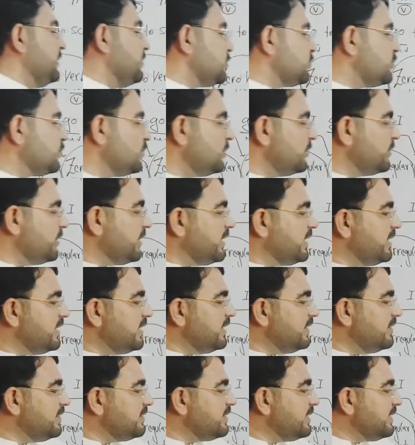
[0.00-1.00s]
So
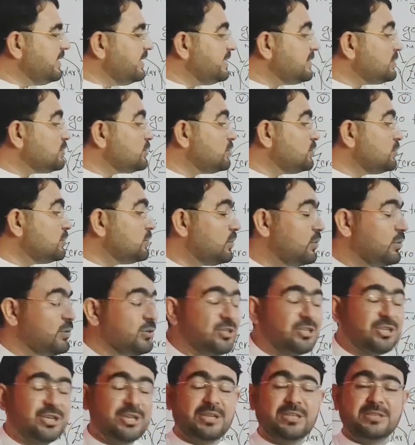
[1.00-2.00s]
here there is
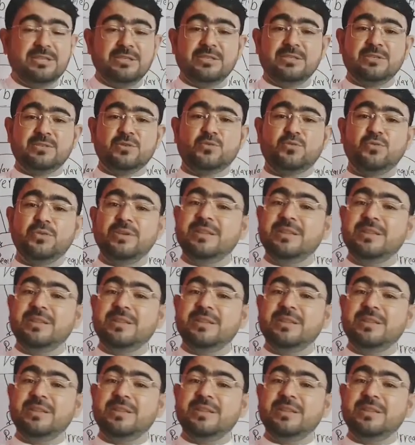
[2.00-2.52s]
no changes.